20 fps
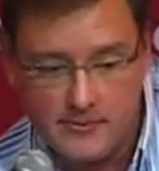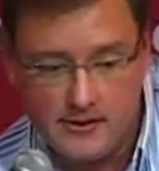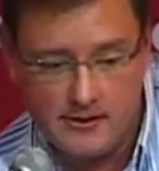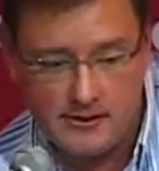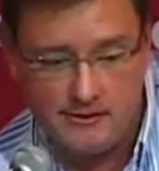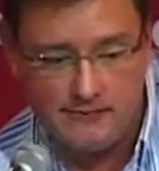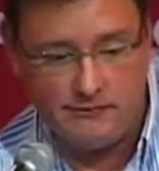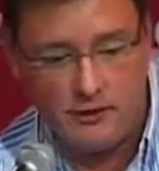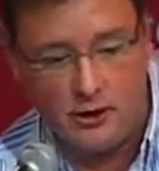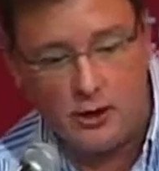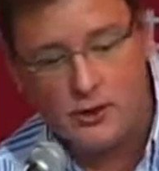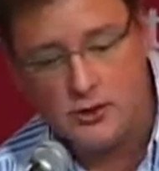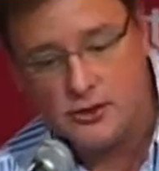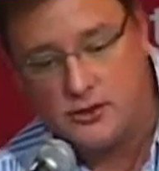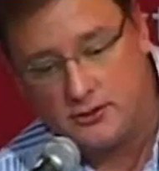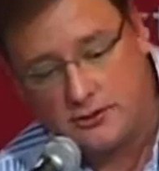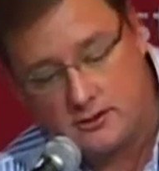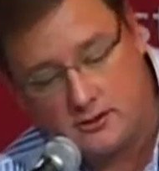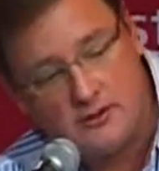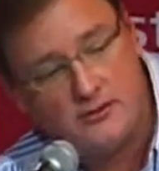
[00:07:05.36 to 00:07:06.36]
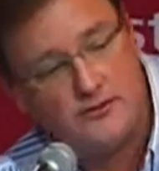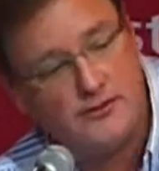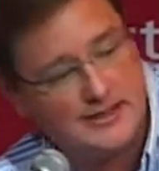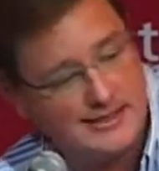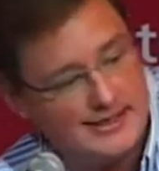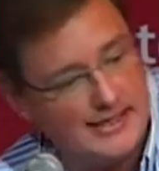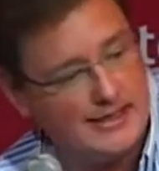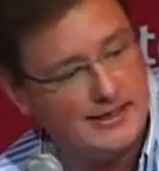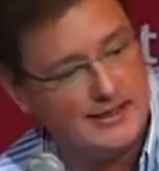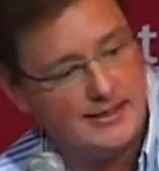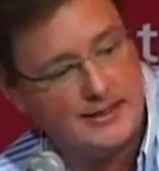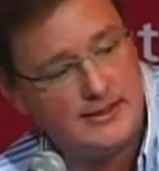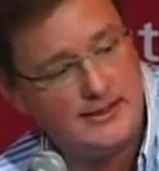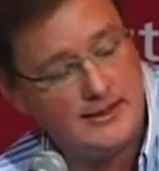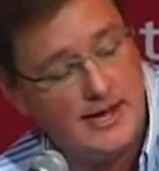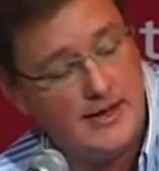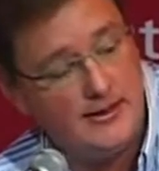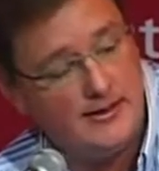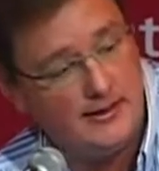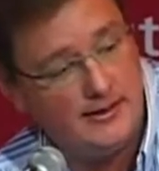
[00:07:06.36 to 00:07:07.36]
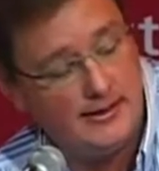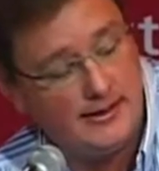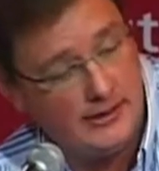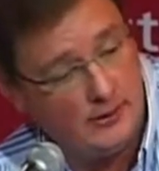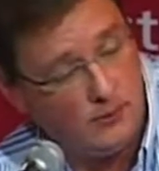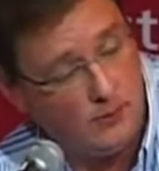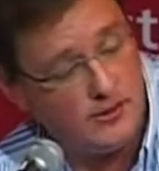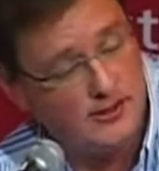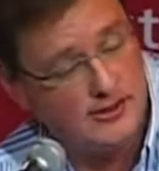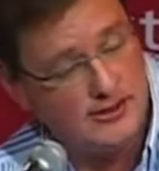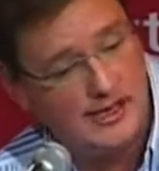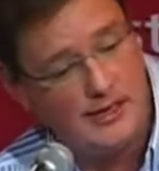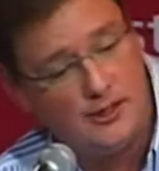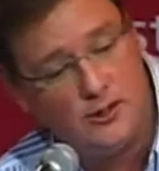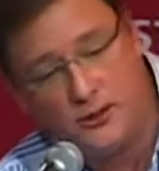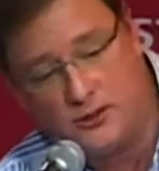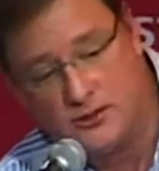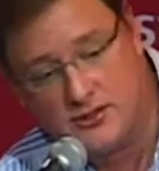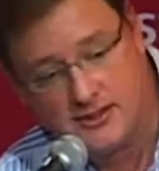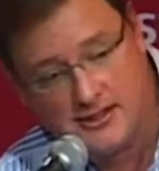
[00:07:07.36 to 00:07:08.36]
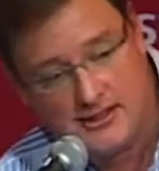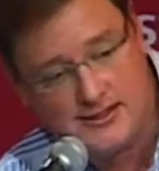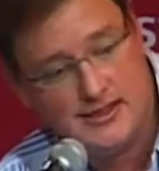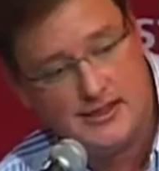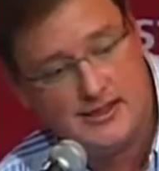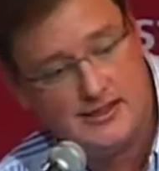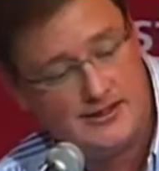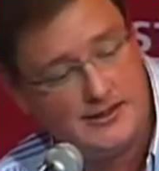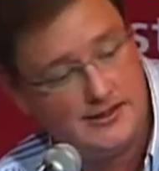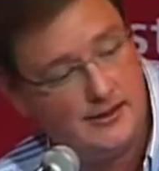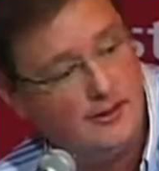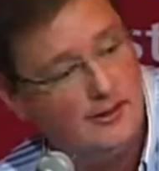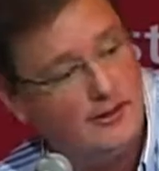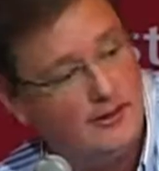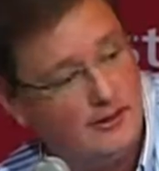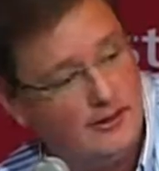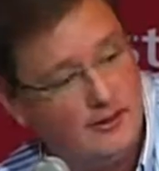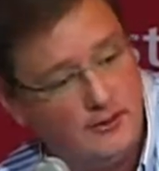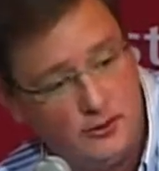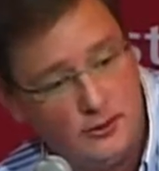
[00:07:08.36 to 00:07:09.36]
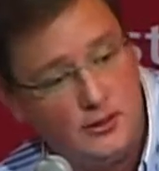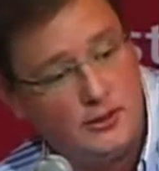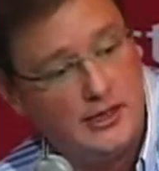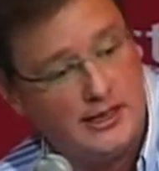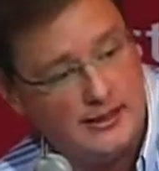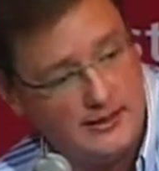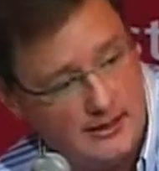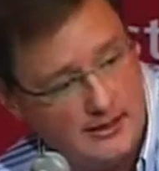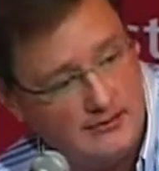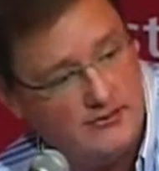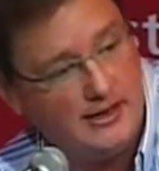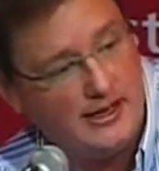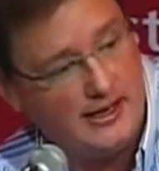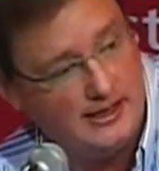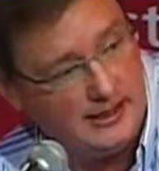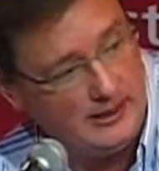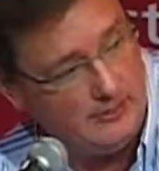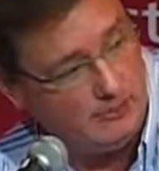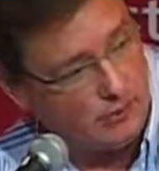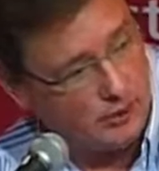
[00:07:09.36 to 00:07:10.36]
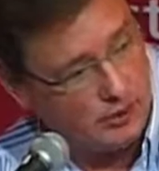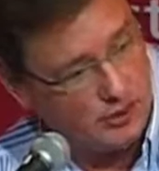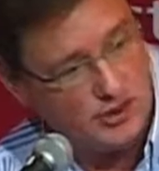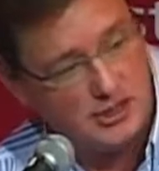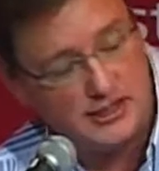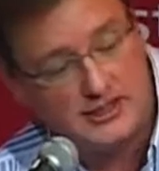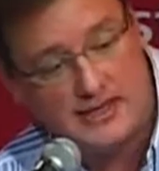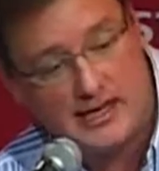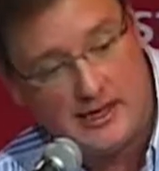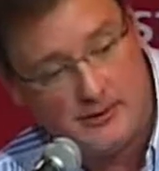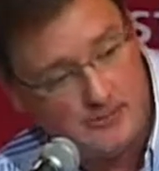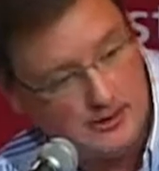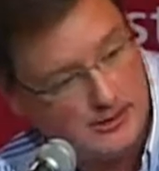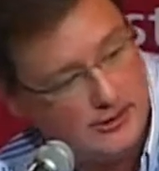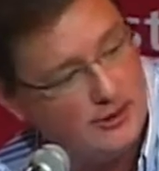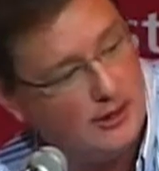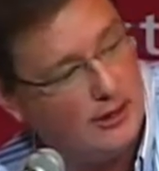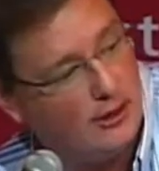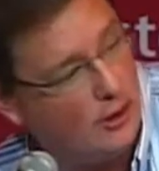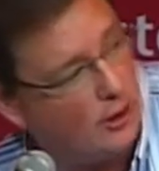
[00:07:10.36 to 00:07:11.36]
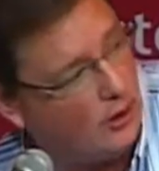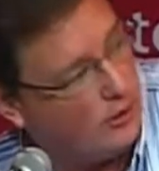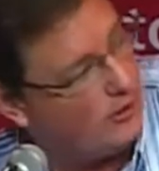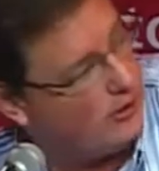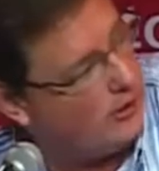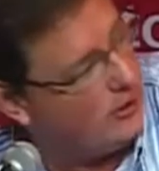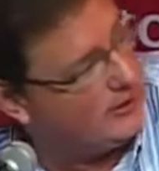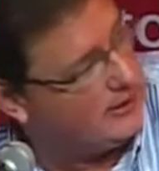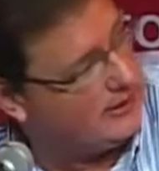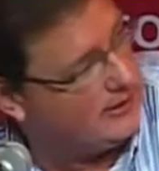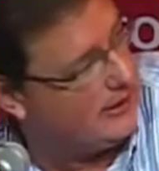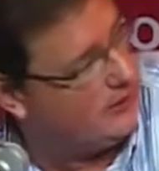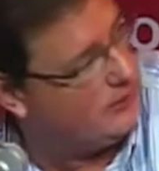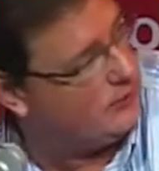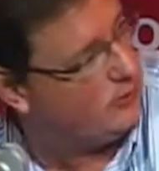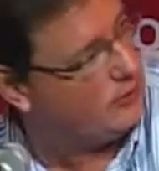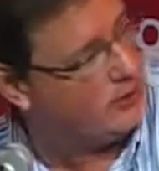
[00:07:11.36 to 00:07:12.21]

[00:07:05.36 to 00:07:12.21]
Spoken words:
that focus on the different sectors, and then let all stakeholders in the sector look to identify key projects, how best to unlock those, etc.